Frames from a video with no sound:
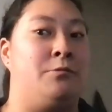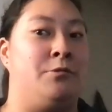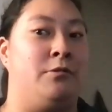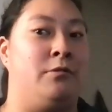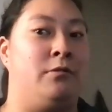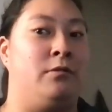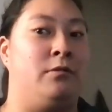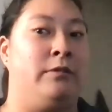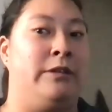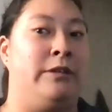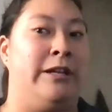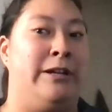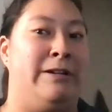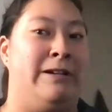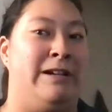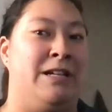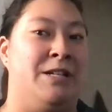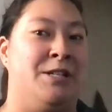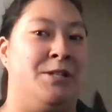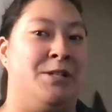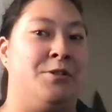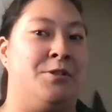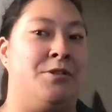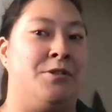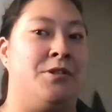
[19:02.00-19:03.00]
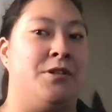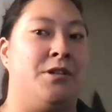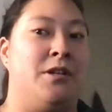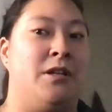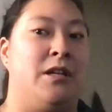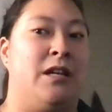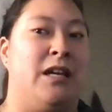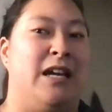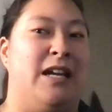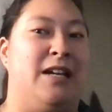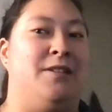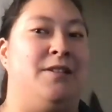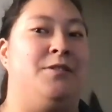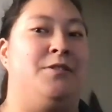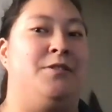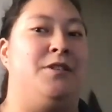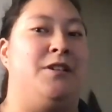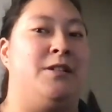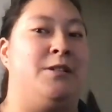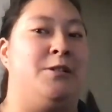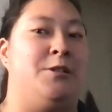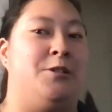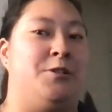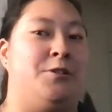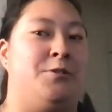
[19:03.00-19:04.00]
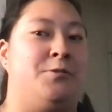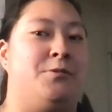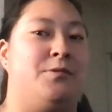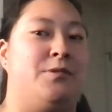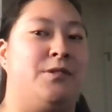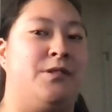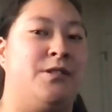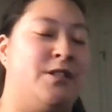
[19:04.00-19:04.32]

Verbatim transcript: toll, there is, as I just